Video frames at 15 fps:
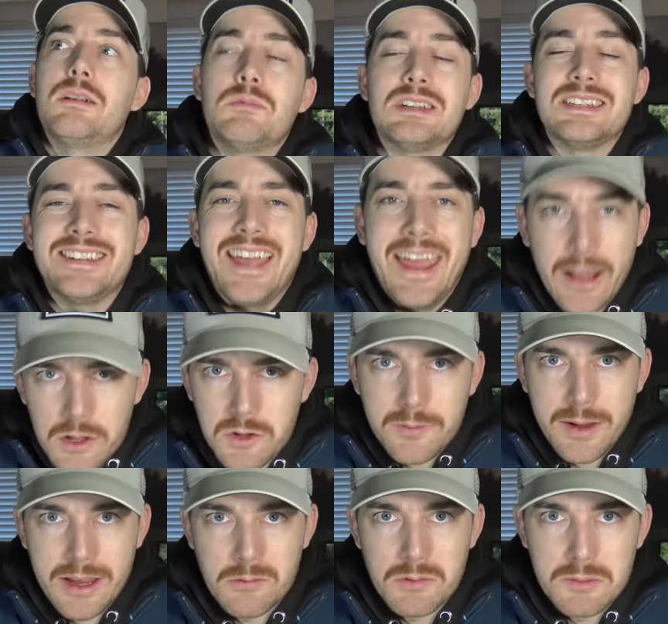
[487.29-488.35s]
And when
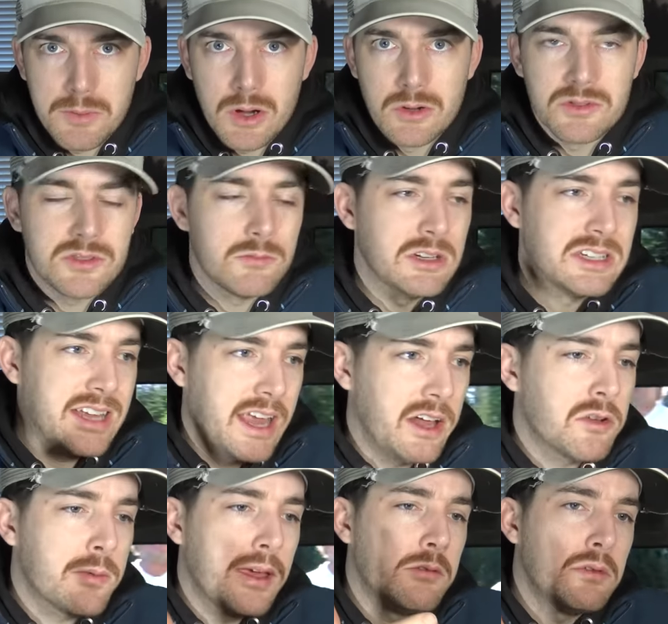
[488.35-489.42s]
TaylorMade would post. When
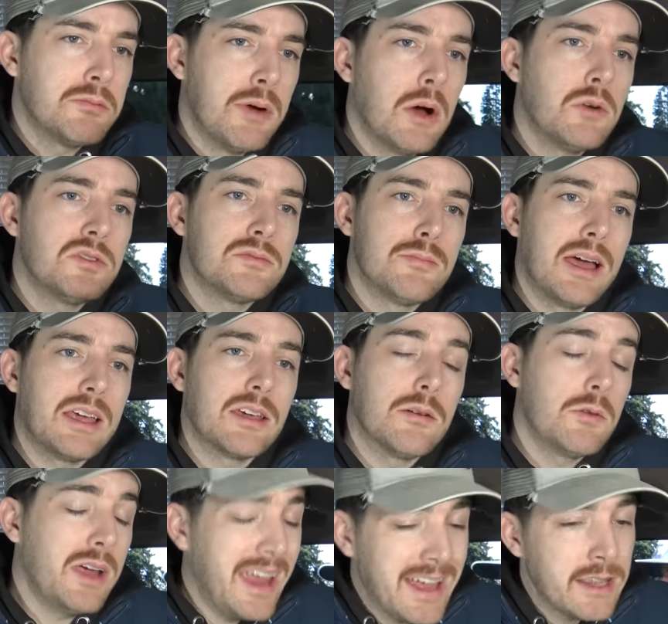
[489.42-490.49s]
TaylorMade would post Mike
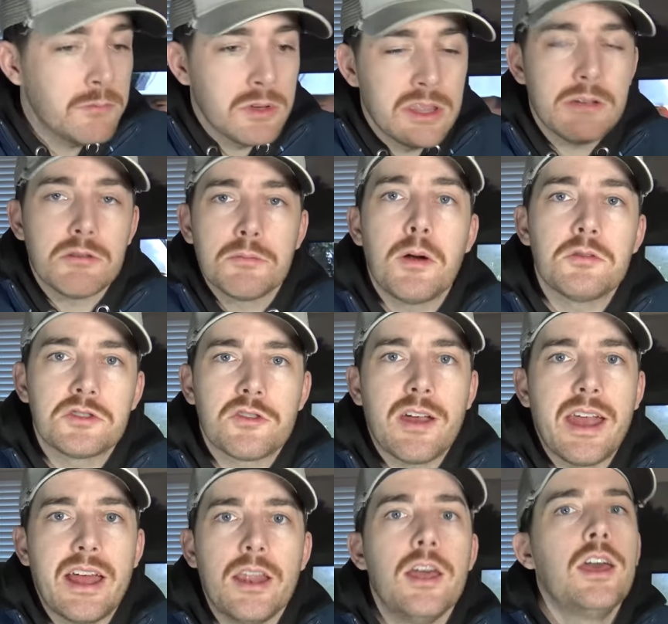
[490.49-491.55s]
go, and when they would post
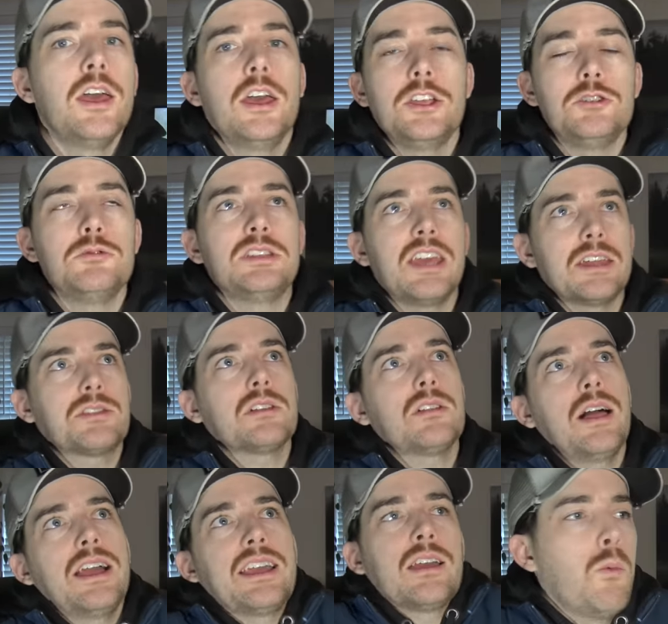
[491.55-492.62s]
Grant, you would get the,
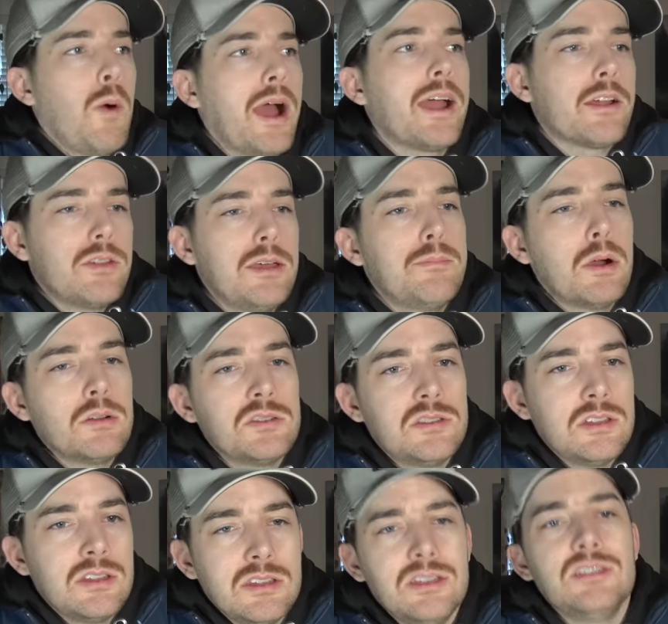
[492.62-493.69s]
like, why are they
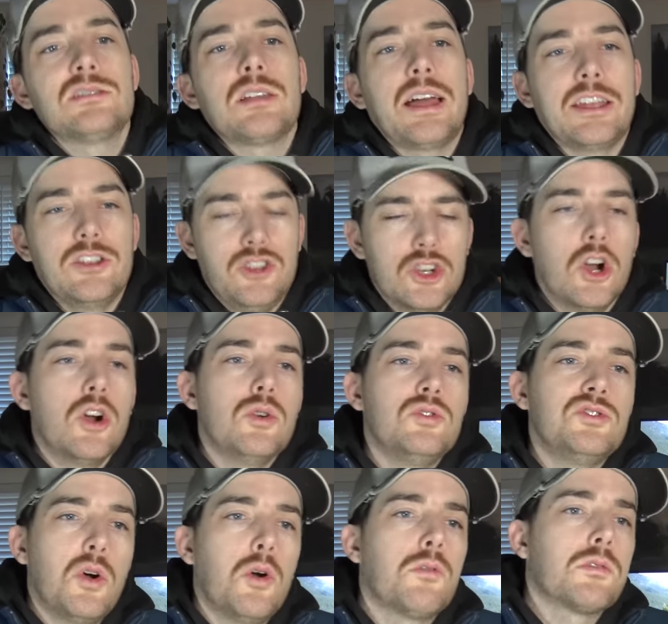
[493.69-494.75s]
posting these like
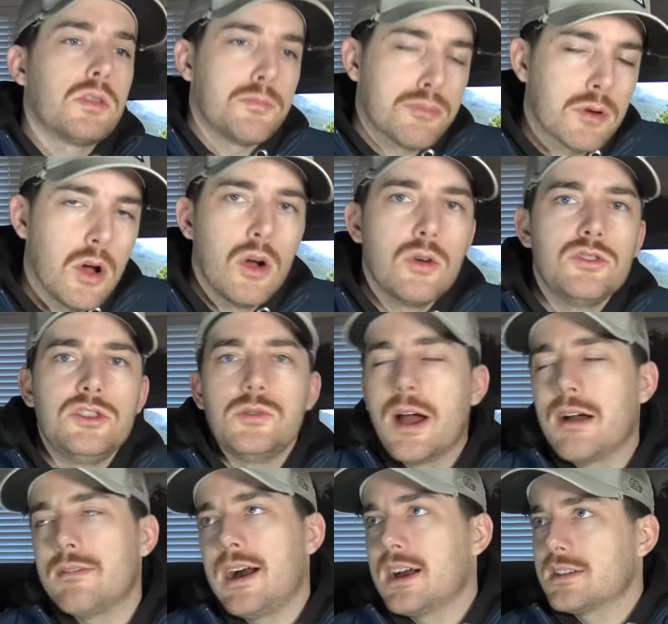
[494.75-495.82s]
Joes over the pros? You
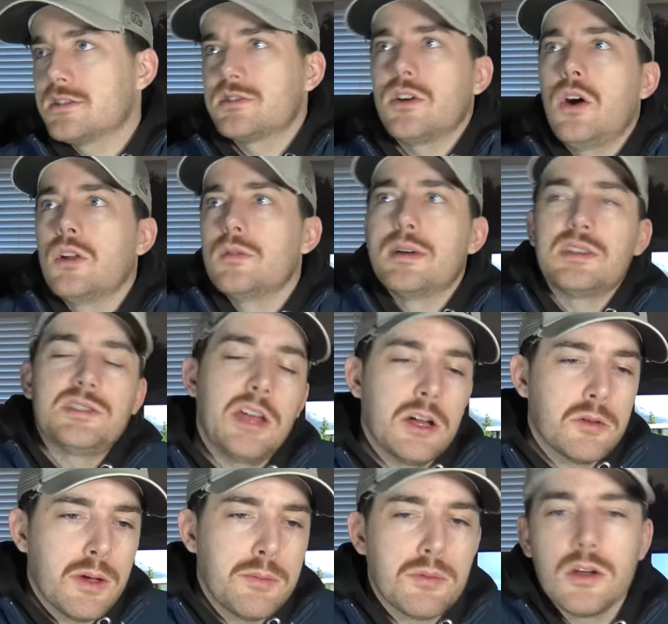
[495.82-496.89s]
have access to all the best
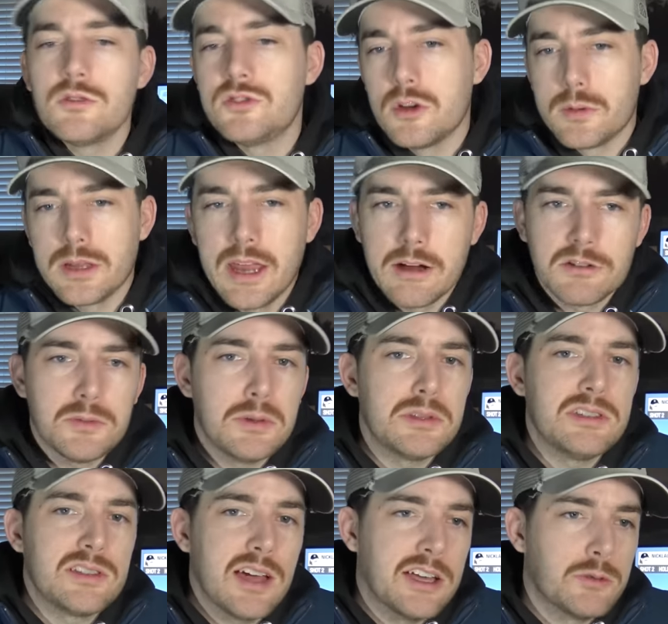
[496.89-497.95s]
TaylorMade pros. Nobody cares about
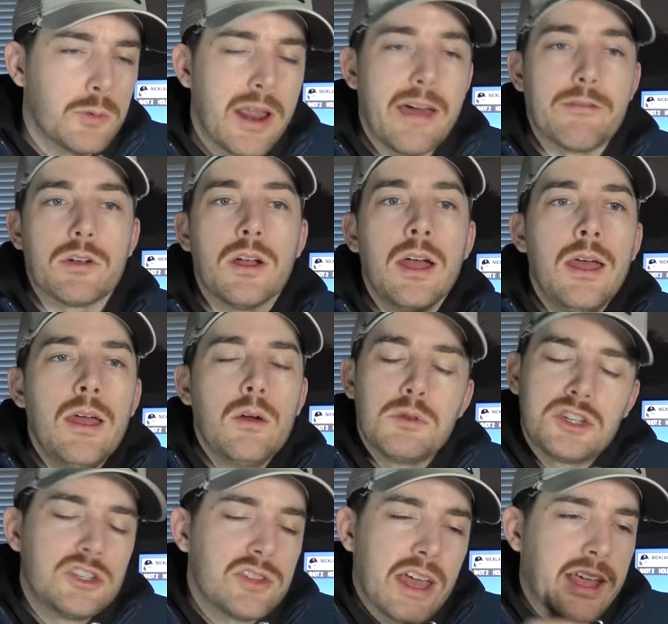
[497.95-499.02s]
these guys, whatever,
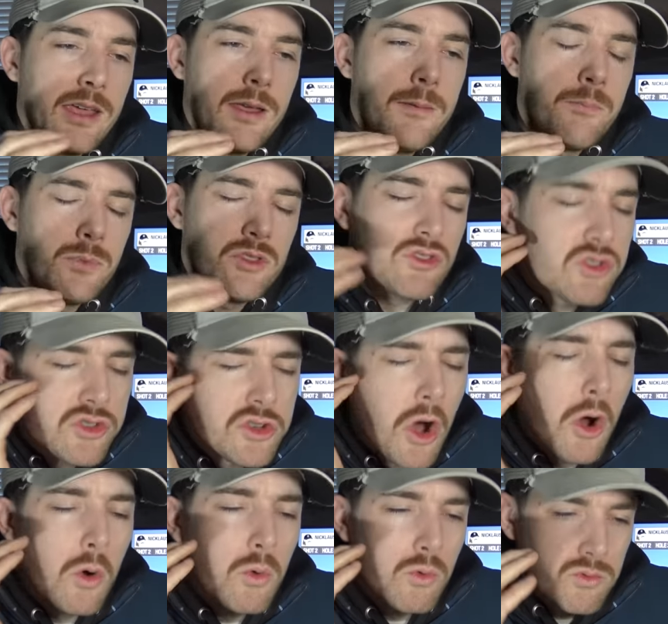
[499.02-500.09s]
which is like
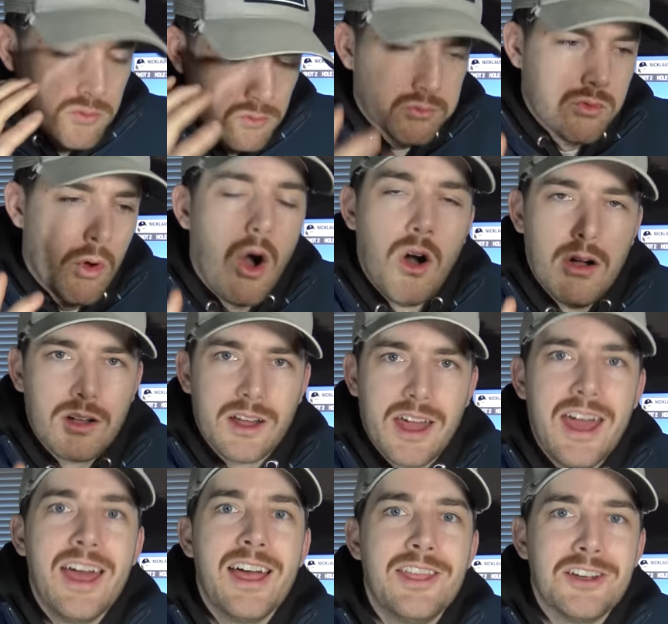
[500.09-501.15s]
so wrong.
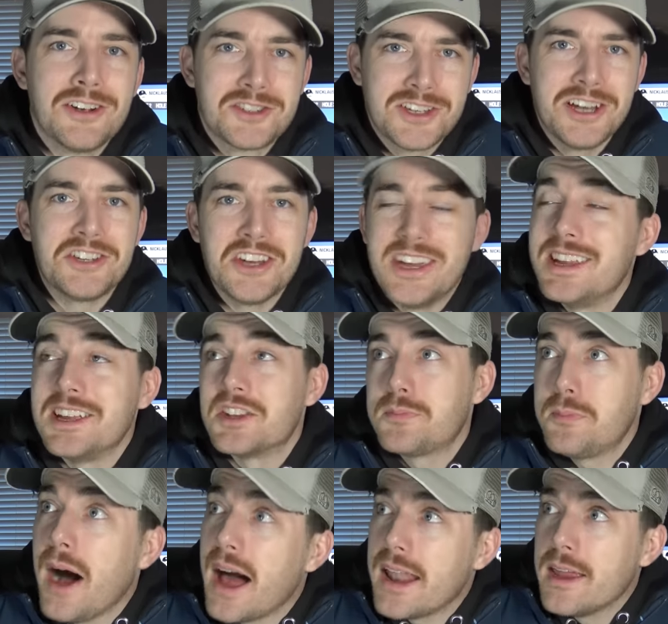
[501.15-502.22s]
and they're such idiots,
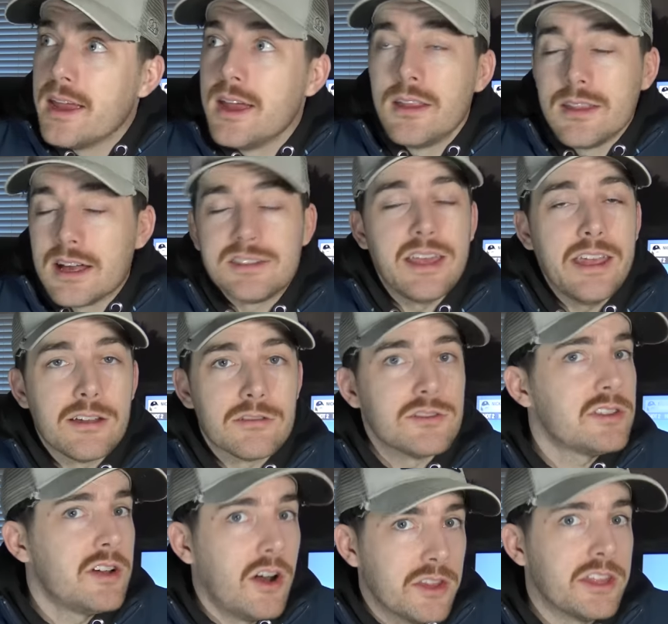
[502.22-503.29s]
but that's haters
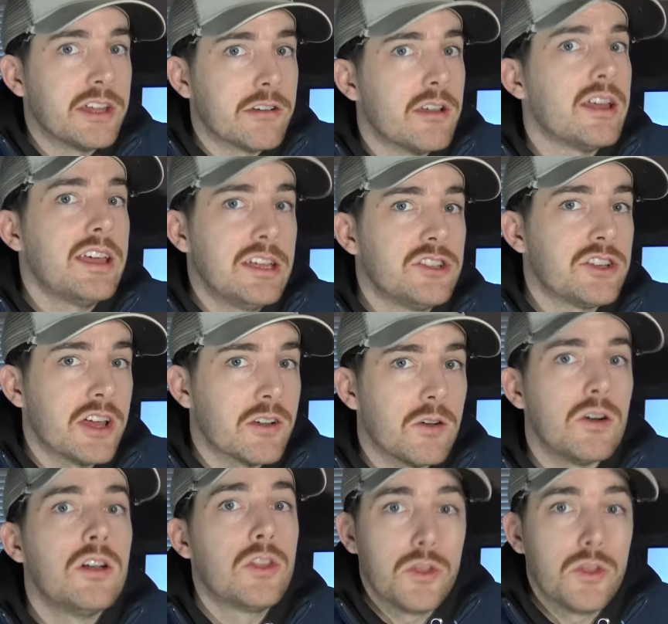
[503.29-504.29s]
on the internet in general.